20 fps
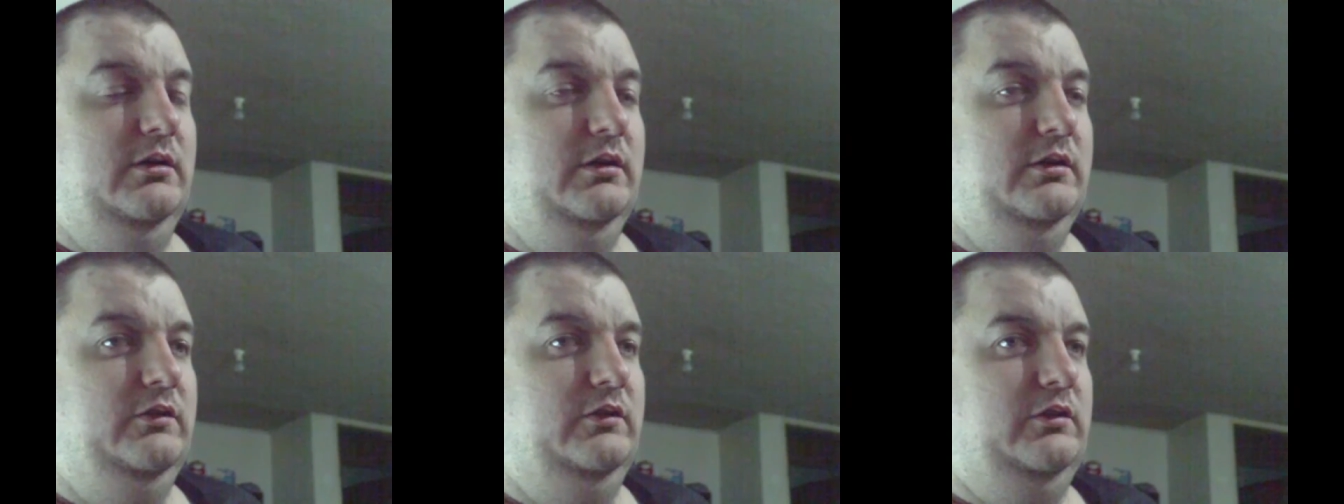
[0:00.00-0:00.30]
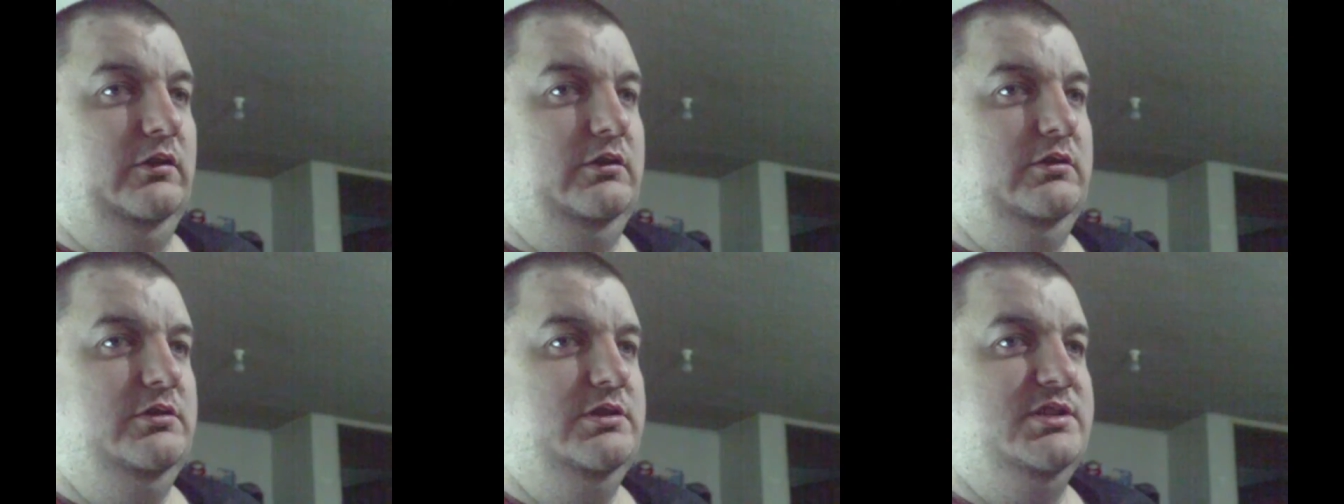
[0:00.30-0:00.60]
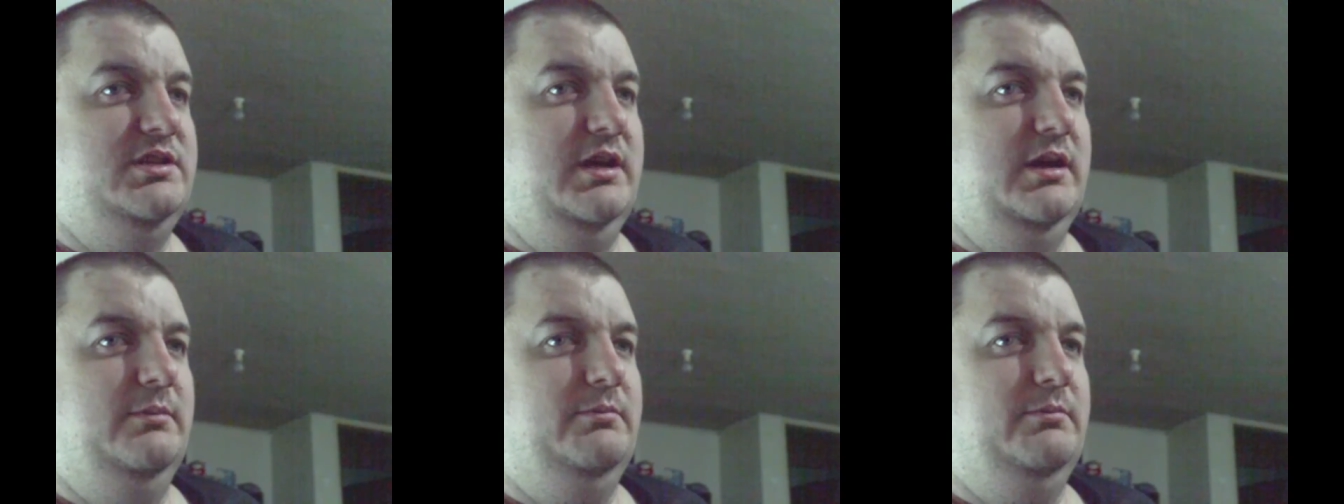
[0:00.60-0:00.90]
oh, there's a
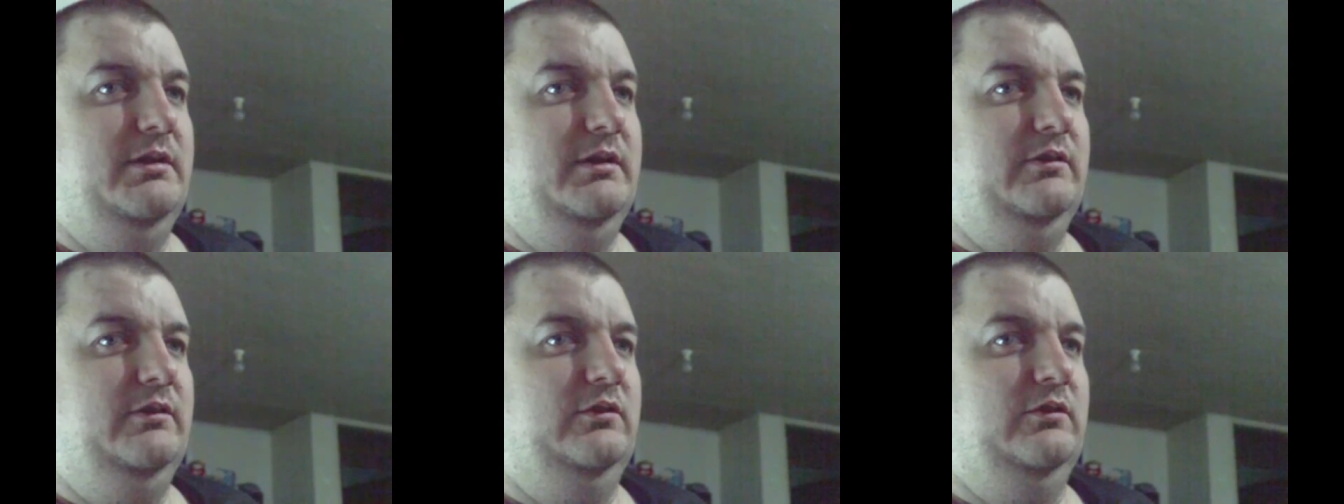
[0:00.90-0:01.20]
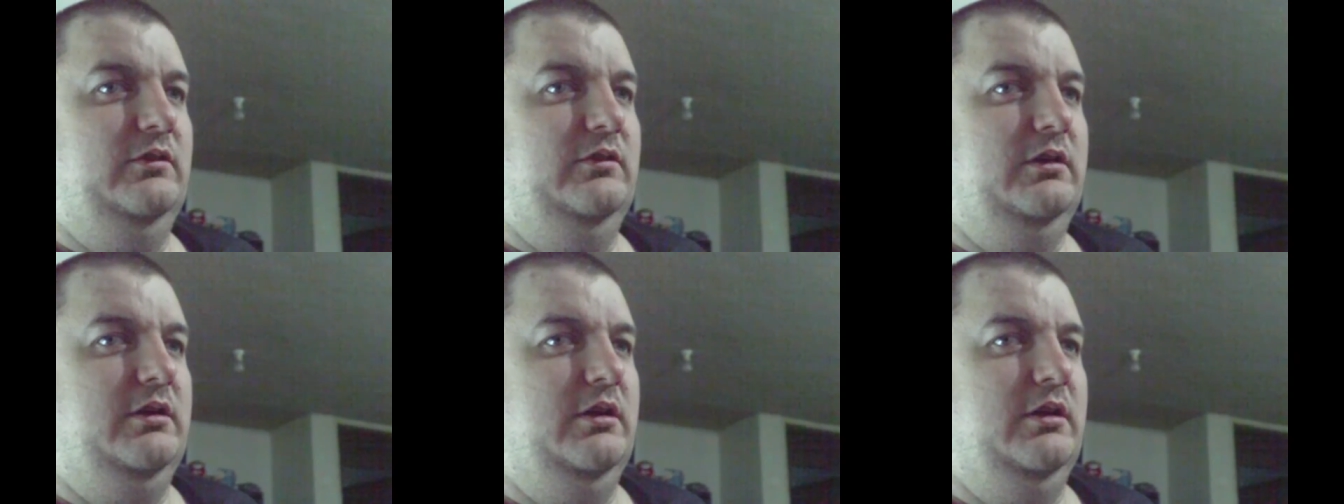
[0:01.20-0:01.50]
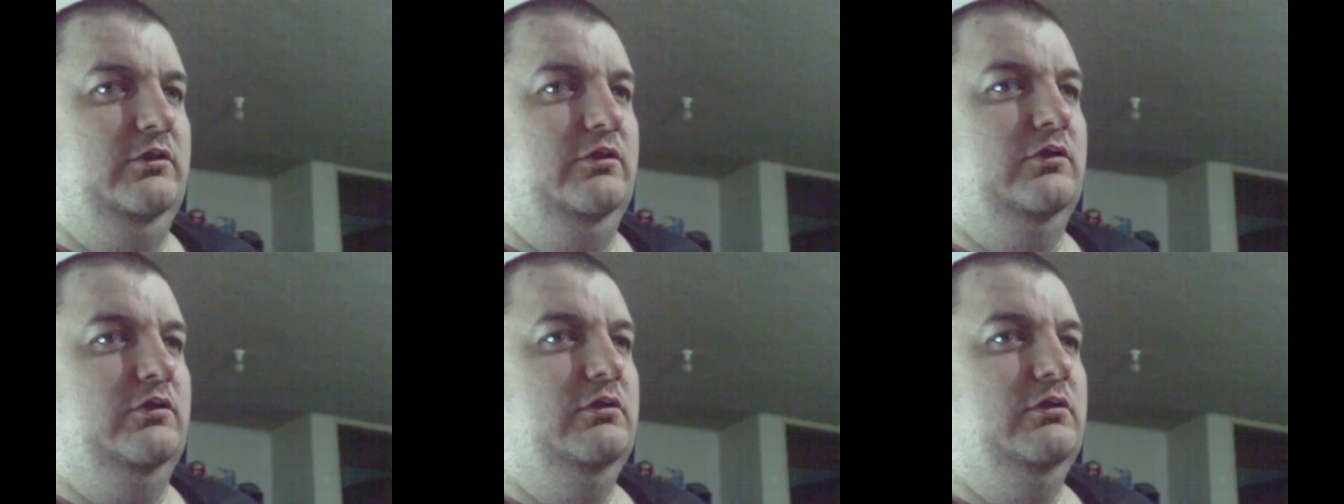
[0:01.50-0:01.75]
huge gap. There's, it goes